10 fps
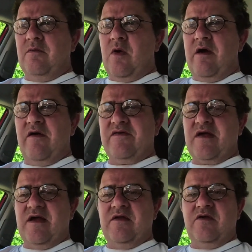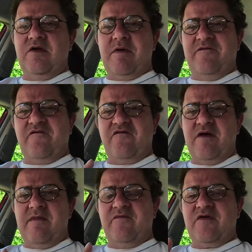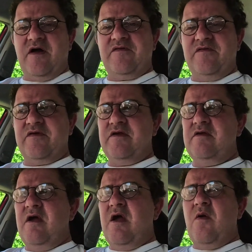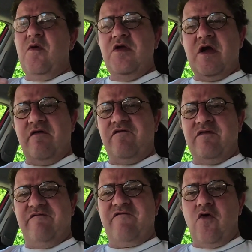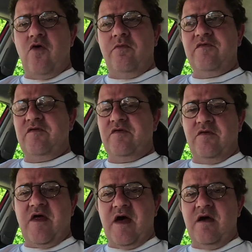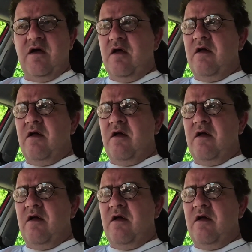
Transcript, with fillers: Where I was saying you could pay for three months licensing, when you go through the form to do that,